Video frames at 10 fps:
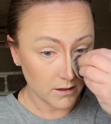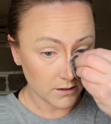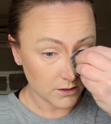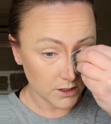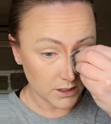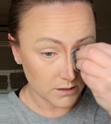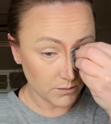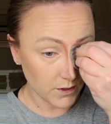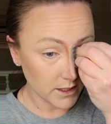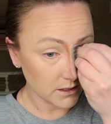and just
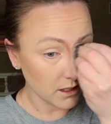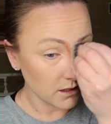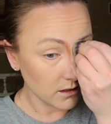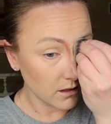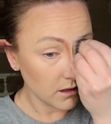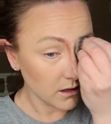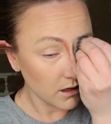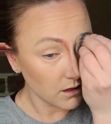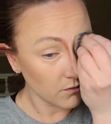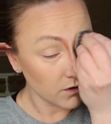press it
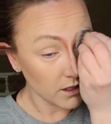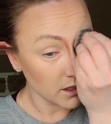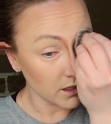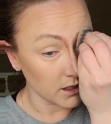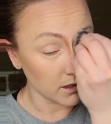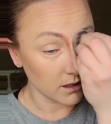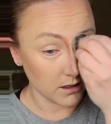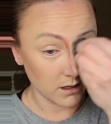and work it in.